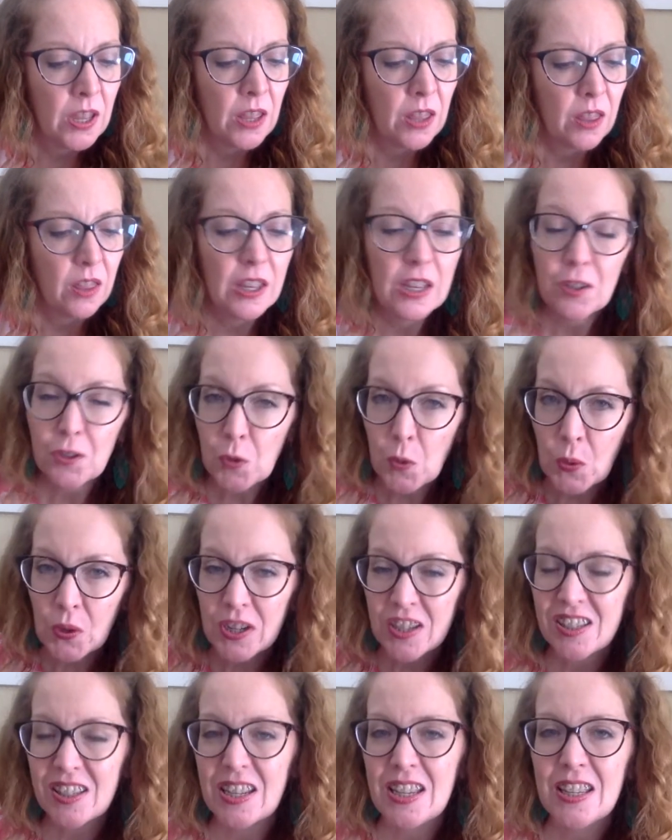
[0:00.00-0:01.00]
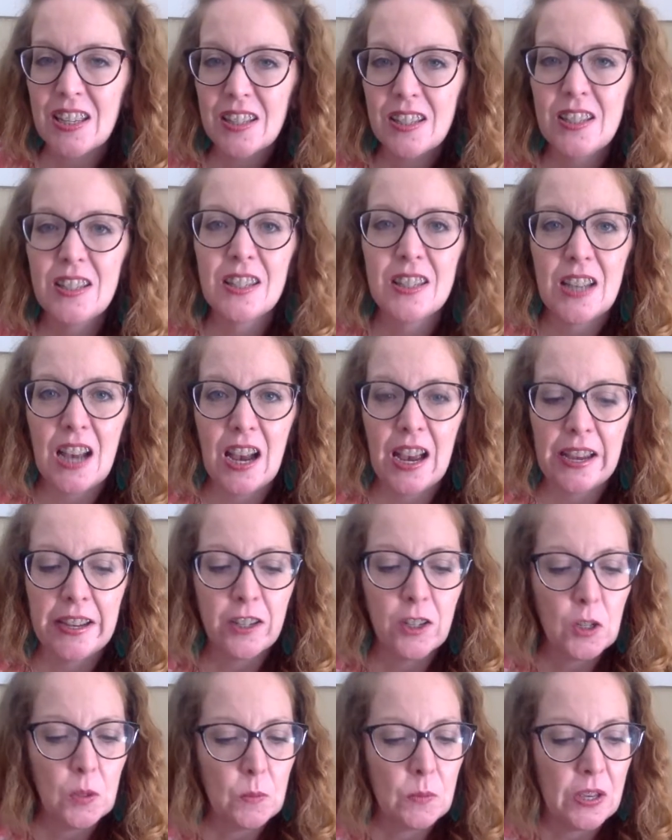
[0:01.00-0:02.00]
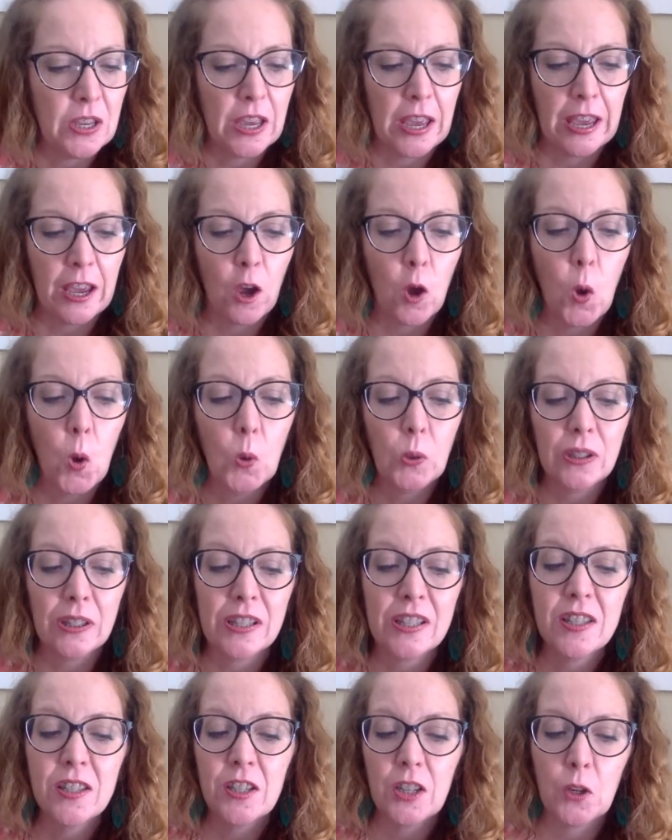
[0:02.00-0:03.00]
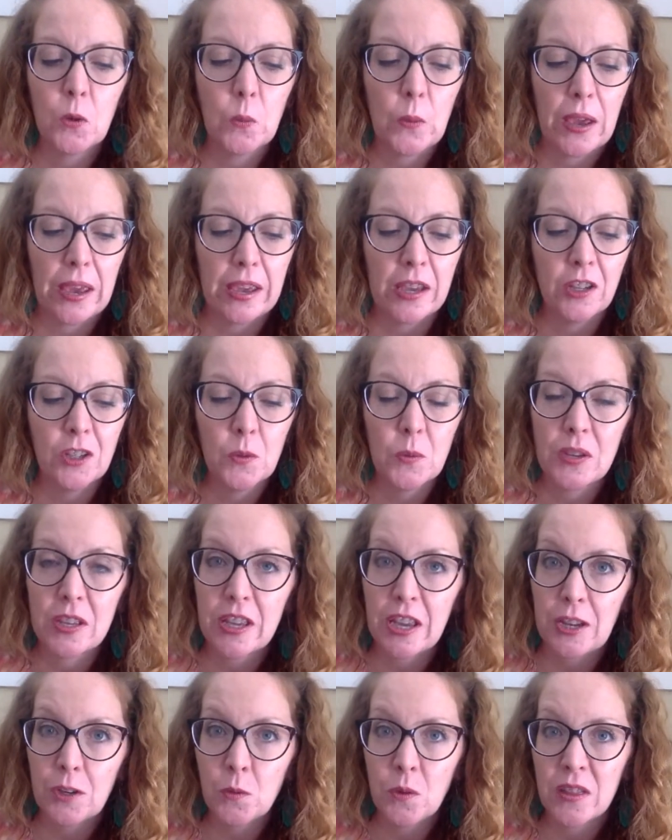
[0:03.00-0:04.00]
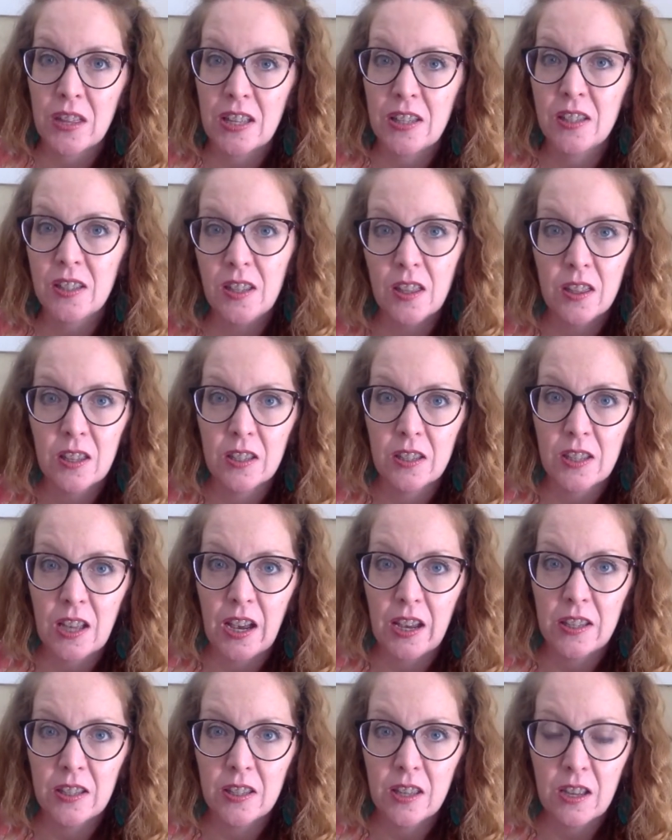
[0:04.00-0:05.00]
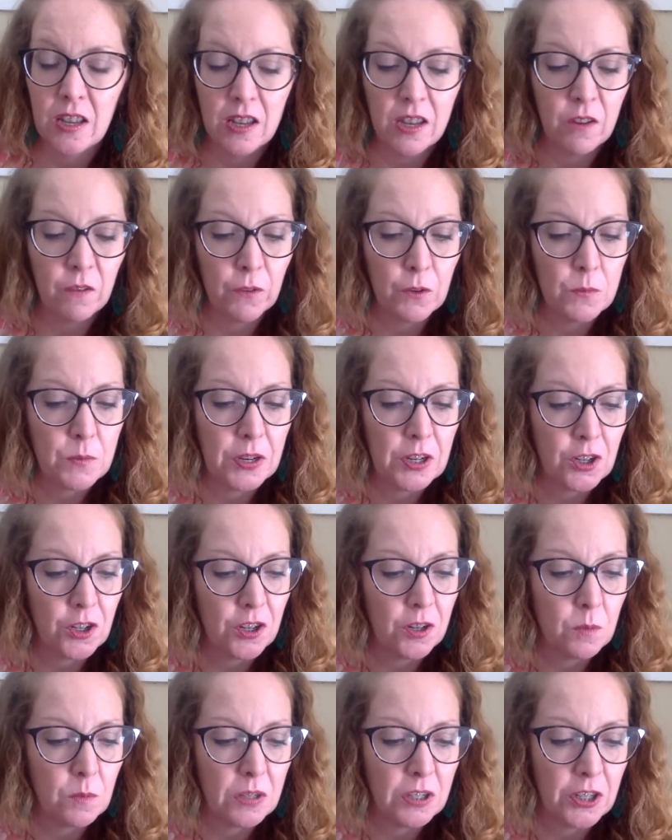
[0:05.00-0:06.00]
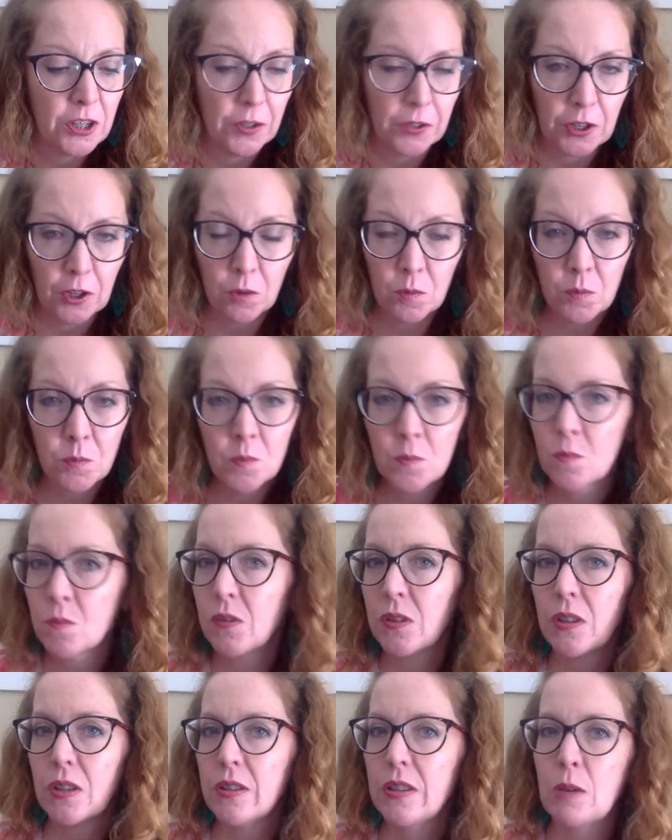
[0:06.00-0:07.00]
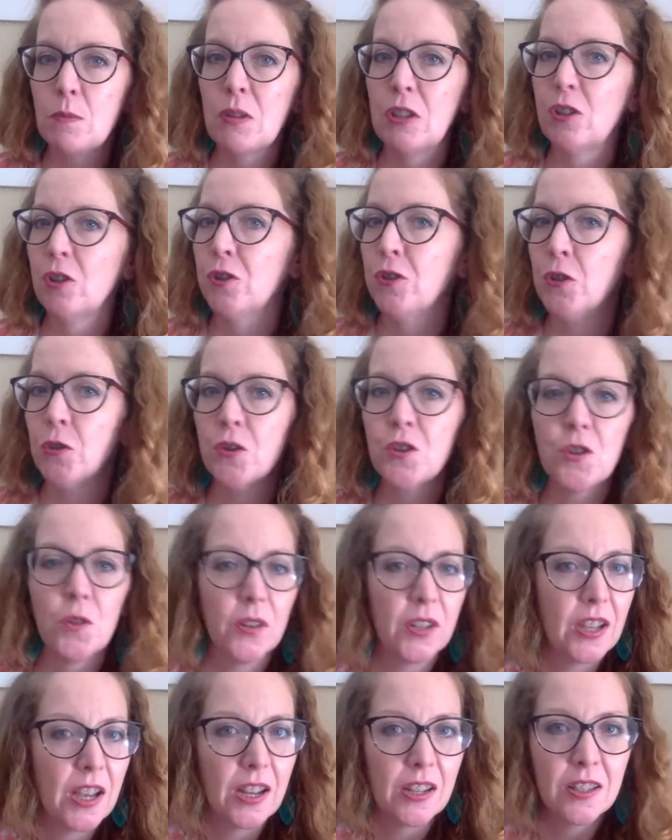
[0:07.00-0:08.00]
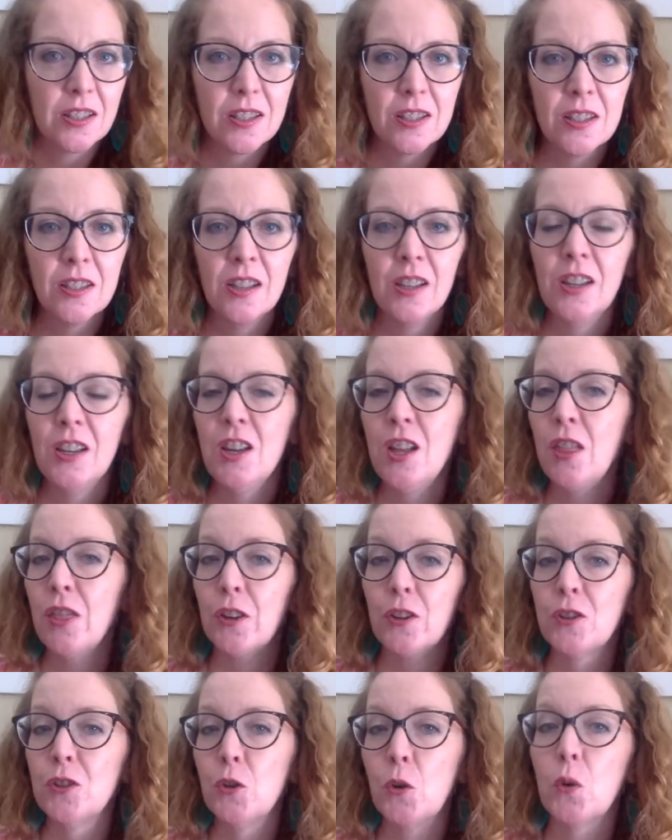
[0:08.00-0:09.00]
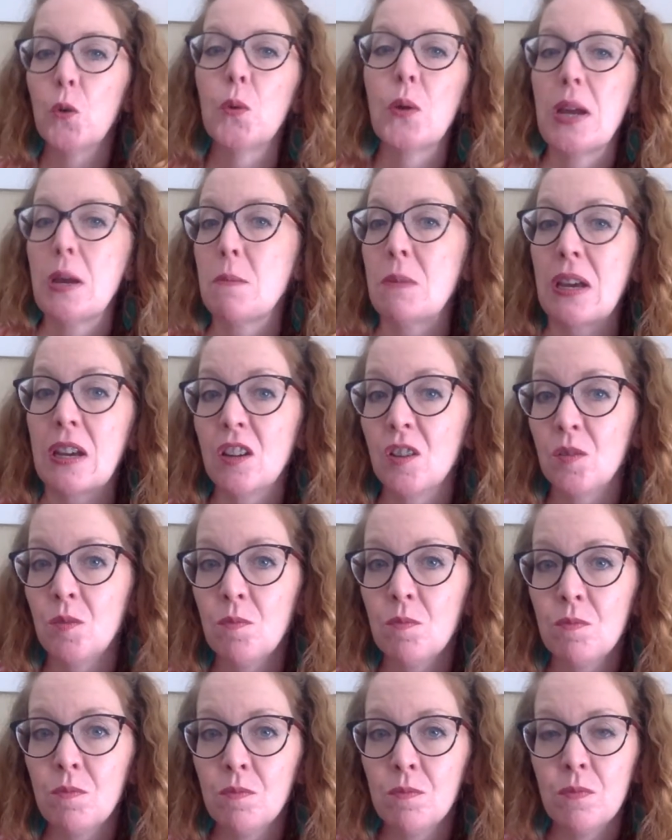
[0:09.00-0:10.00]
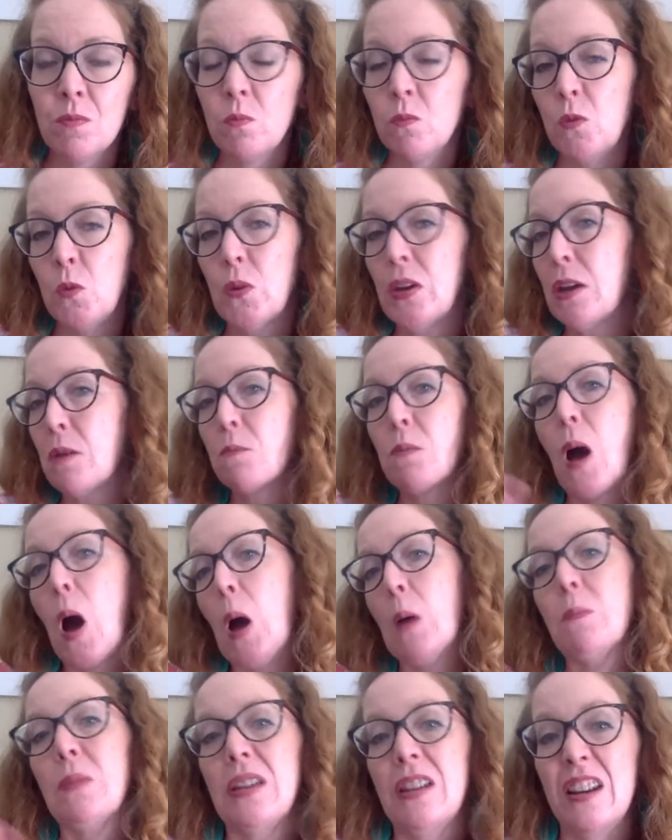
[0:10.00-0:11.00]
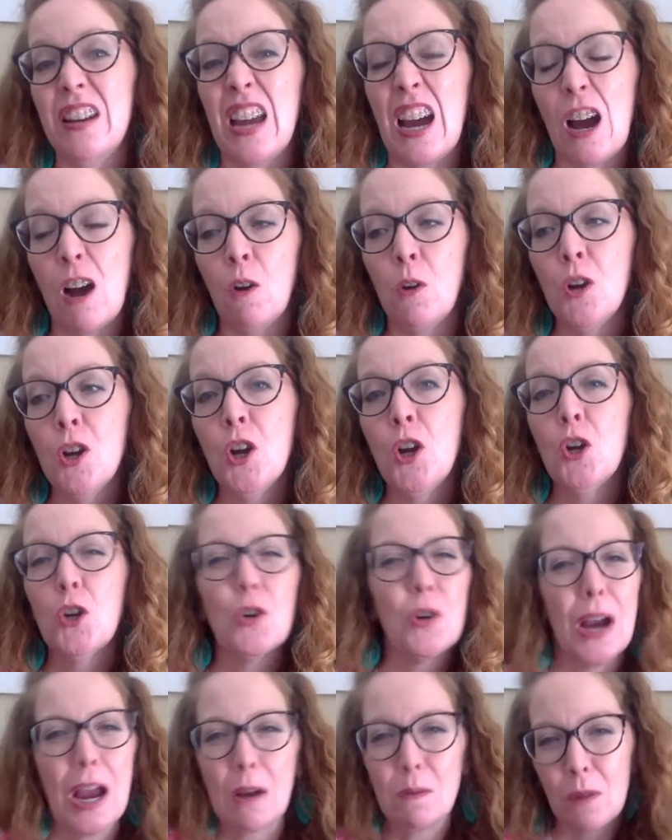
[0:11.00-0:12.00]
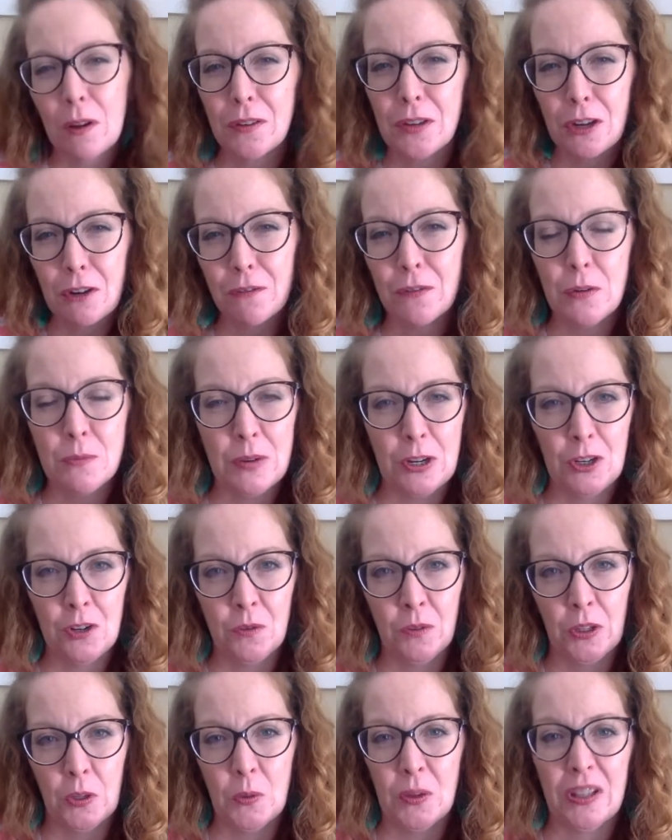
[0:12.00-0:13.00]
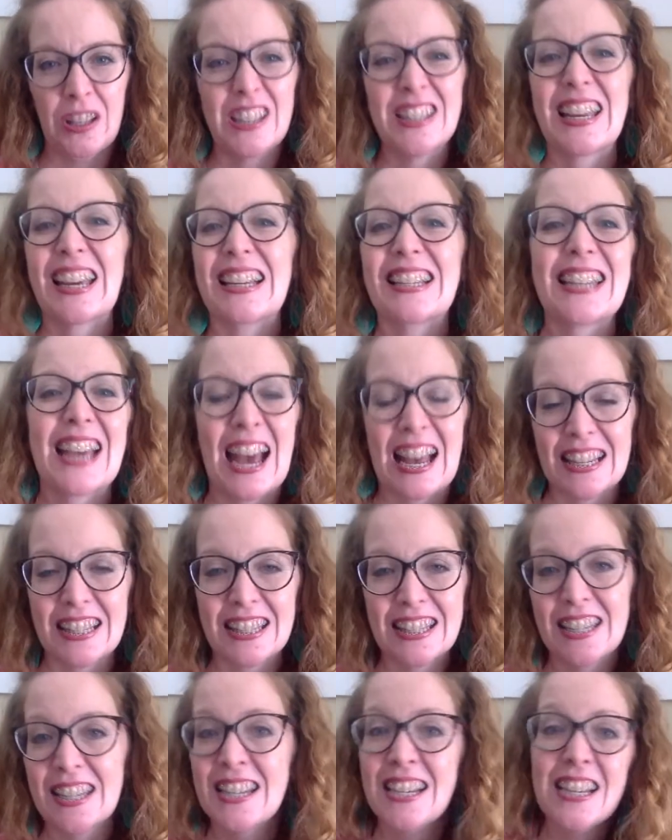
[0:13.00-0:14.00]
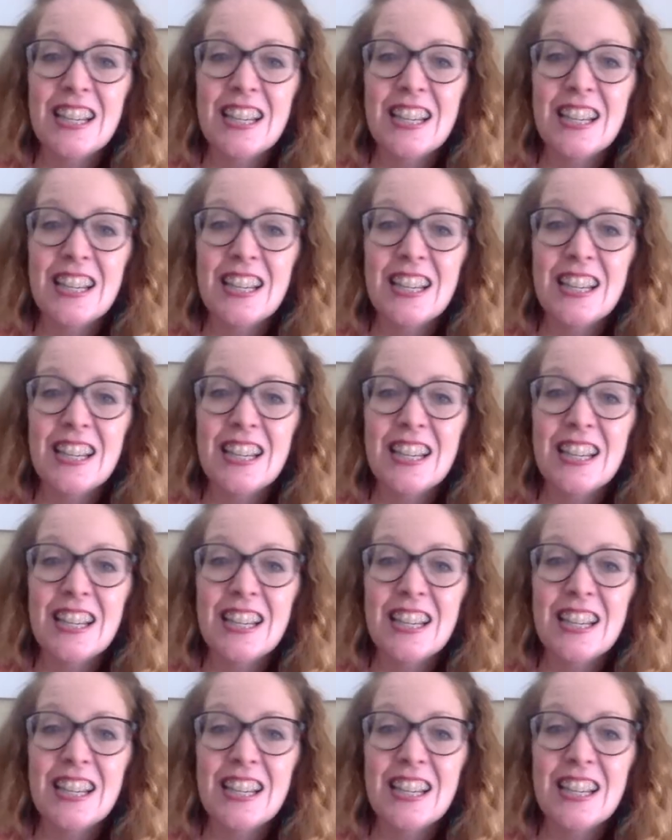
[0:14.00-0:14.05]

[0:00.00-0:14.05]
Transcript: This course is designed to be a holistic way to engage with and synthesize the information and material. That means there's no shortcuts, there's no cramming. You can't pop in and out, cram all the information really quickly and take a test.